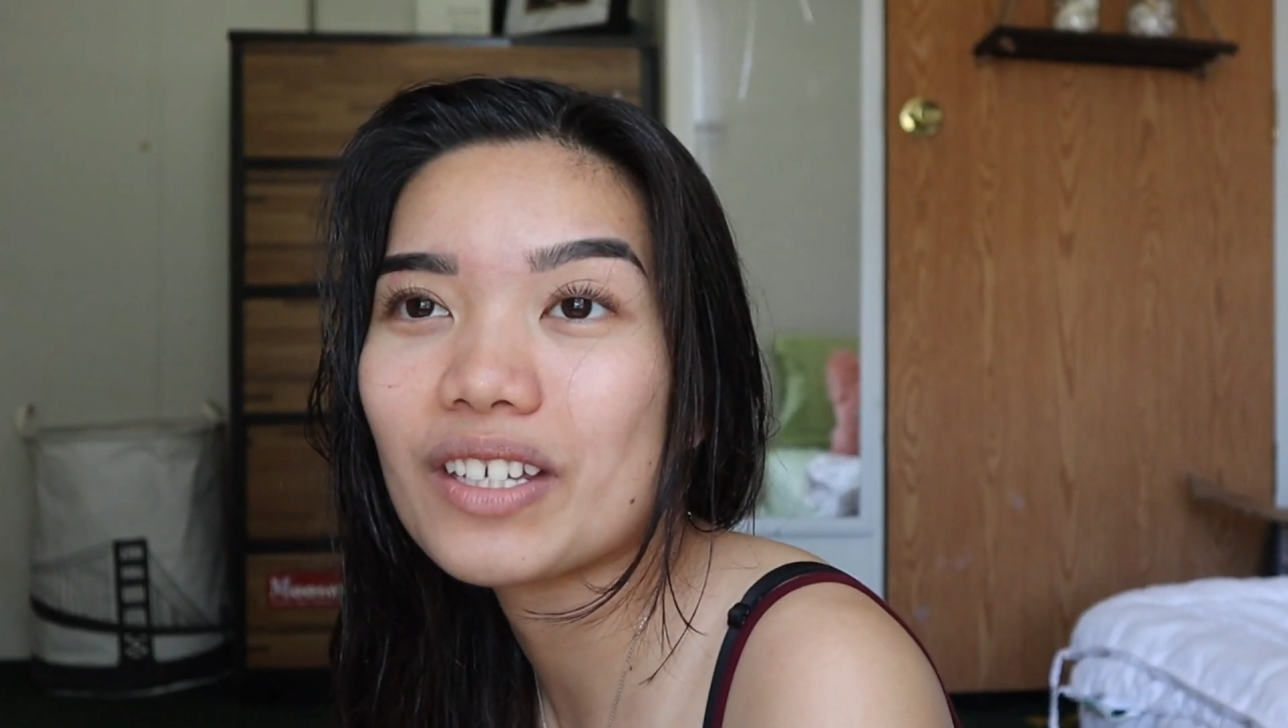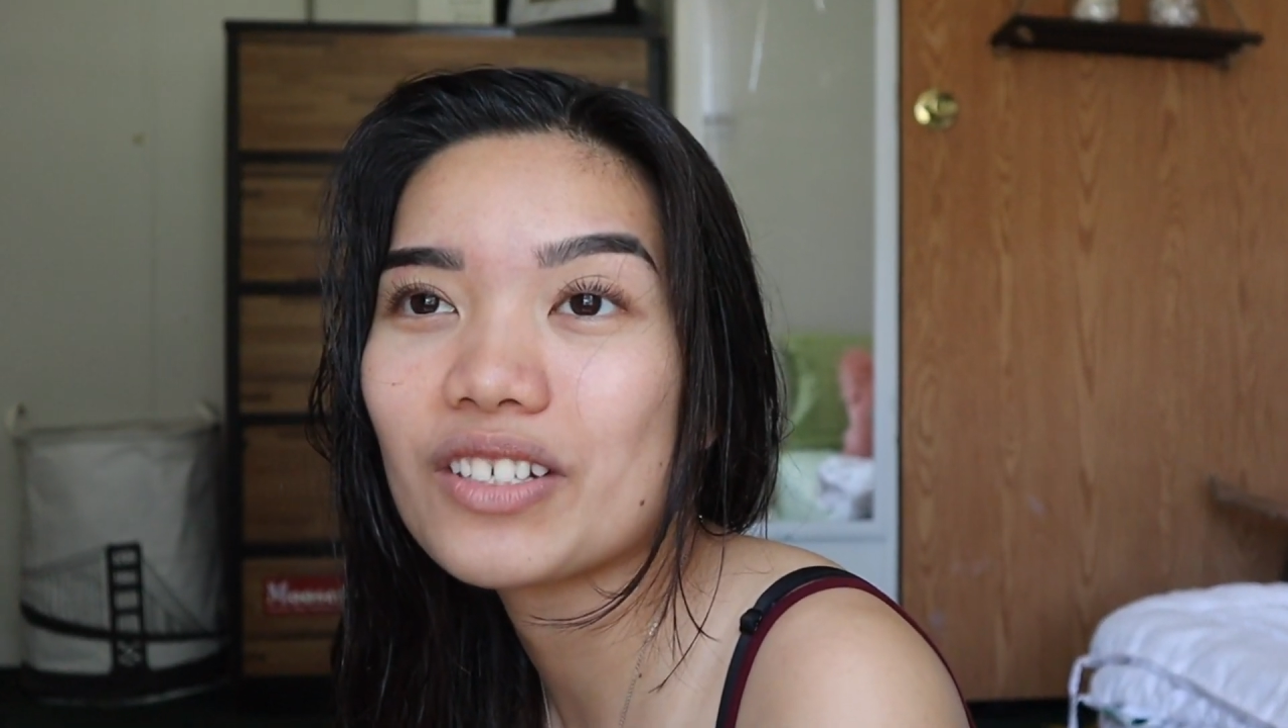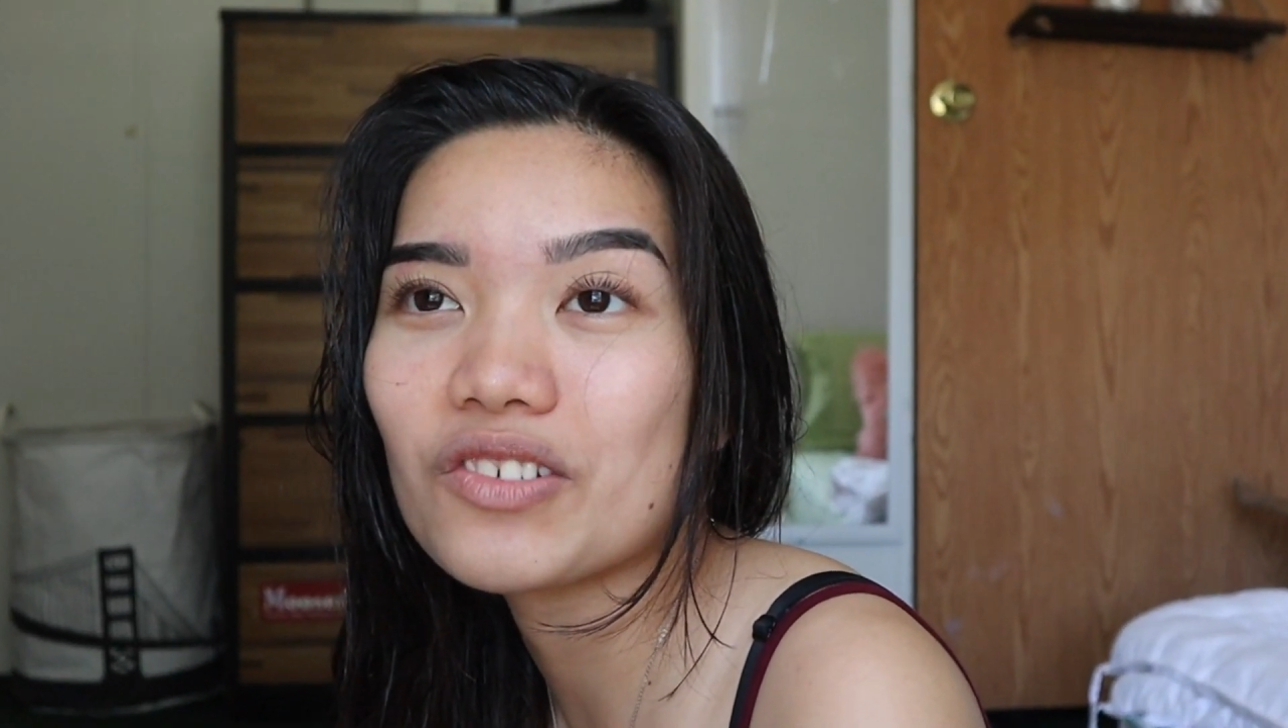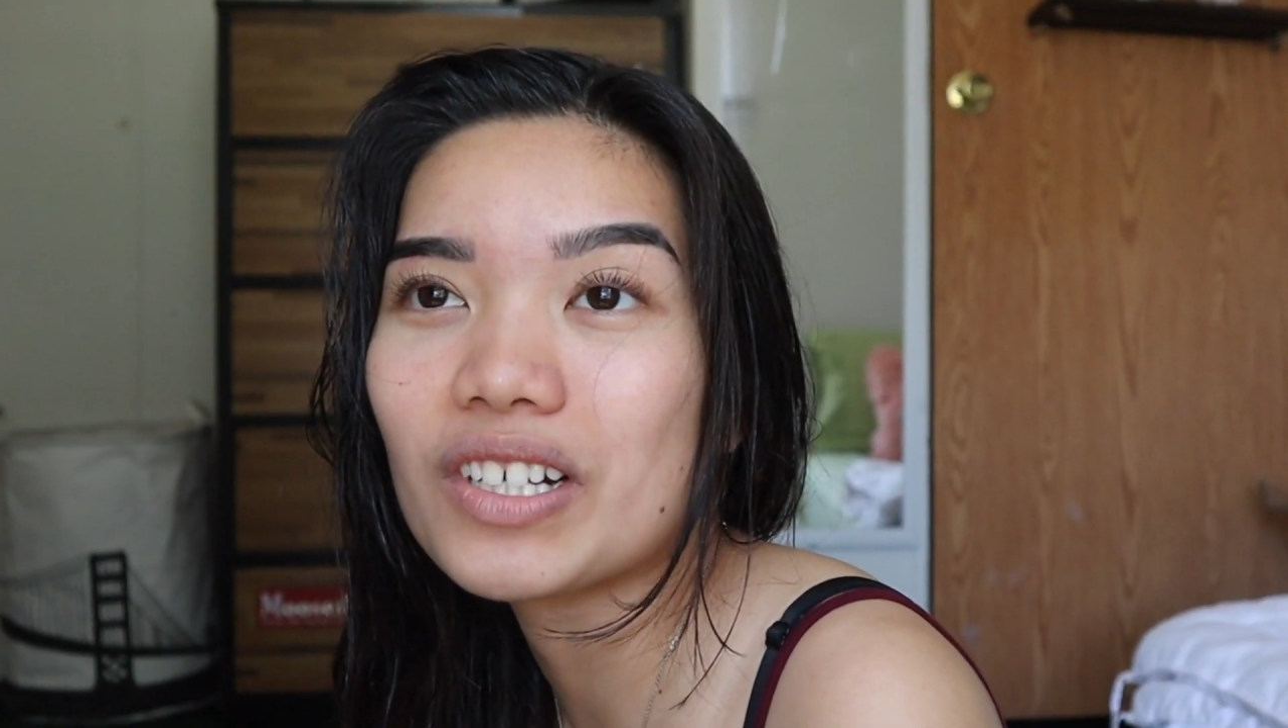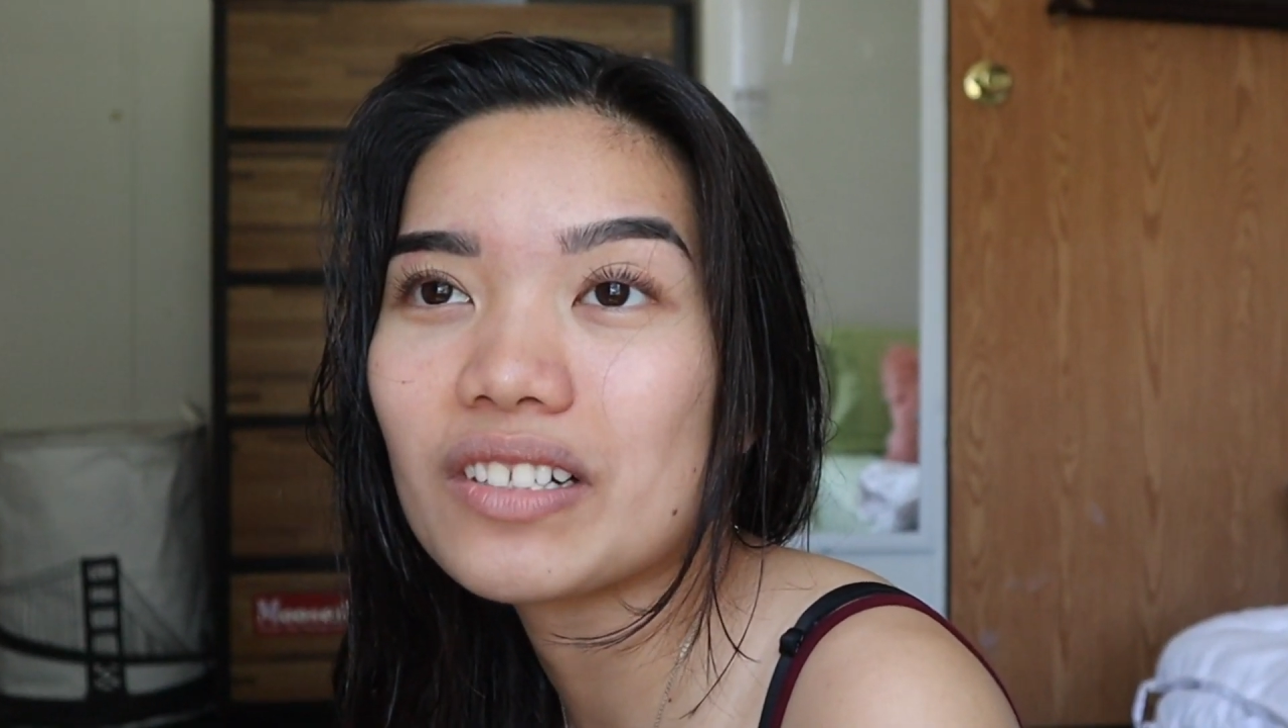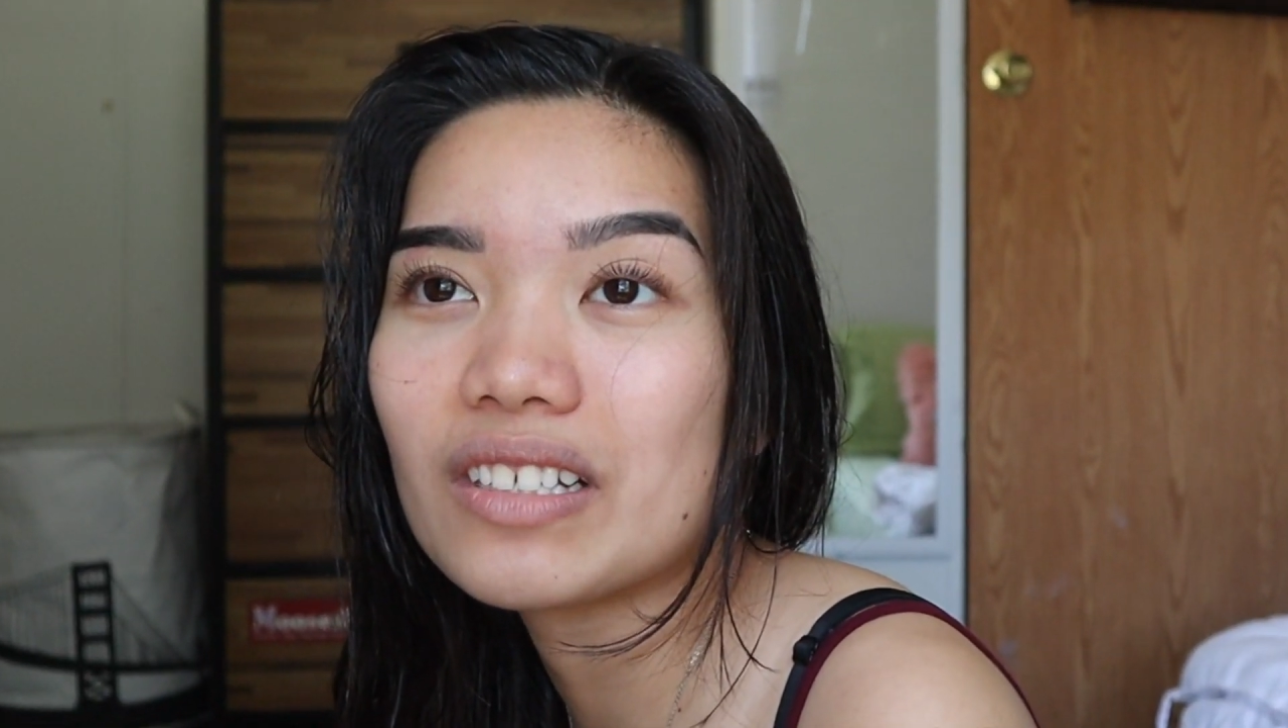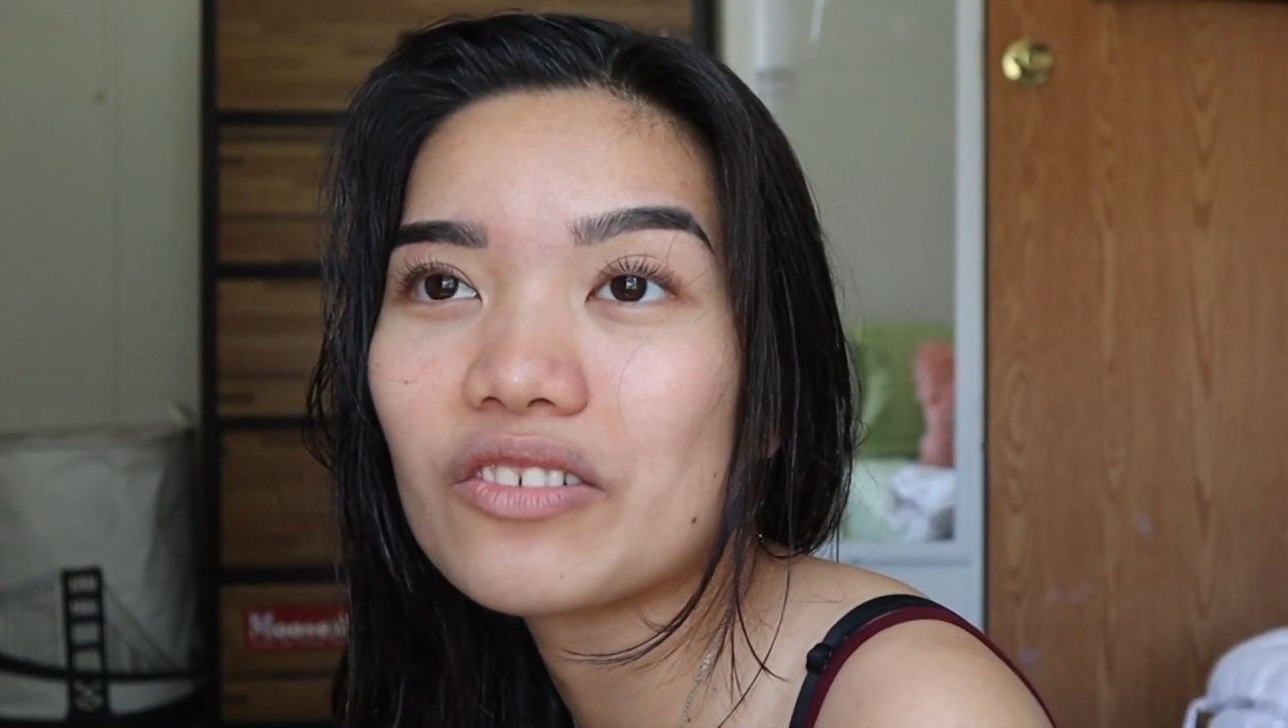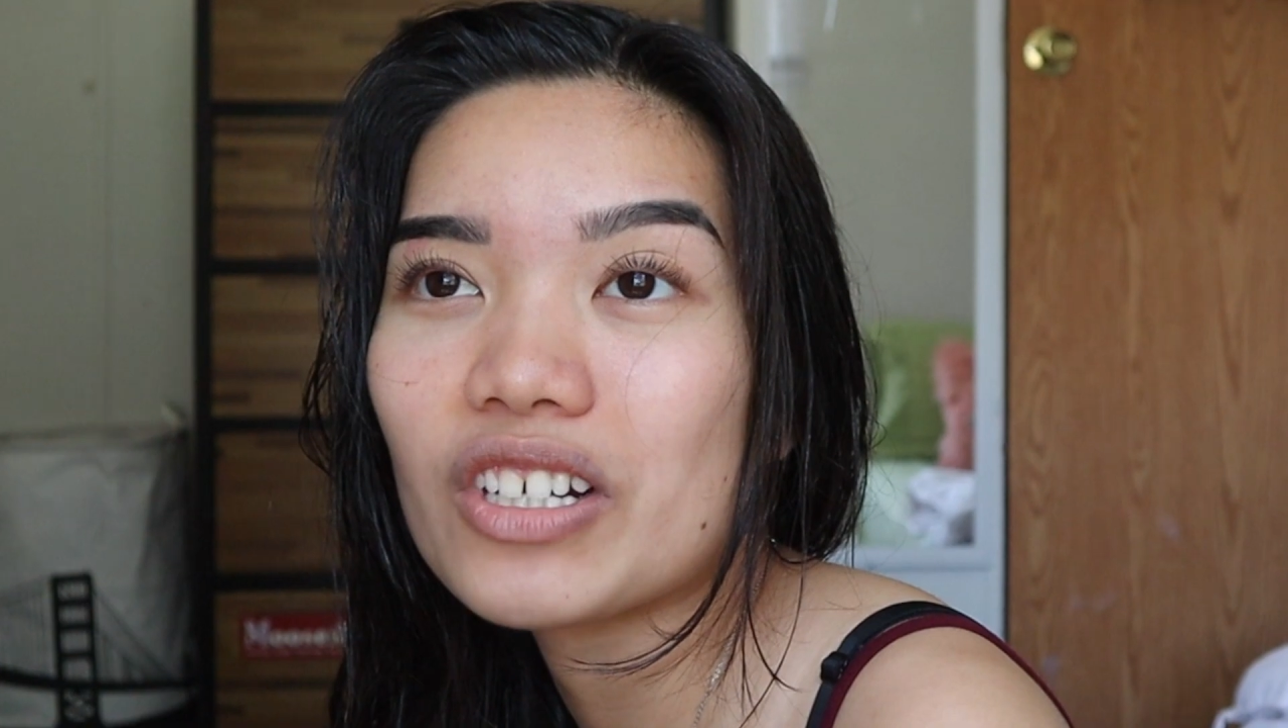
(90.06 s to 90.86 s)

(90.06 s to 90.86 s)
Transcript: the adrenaline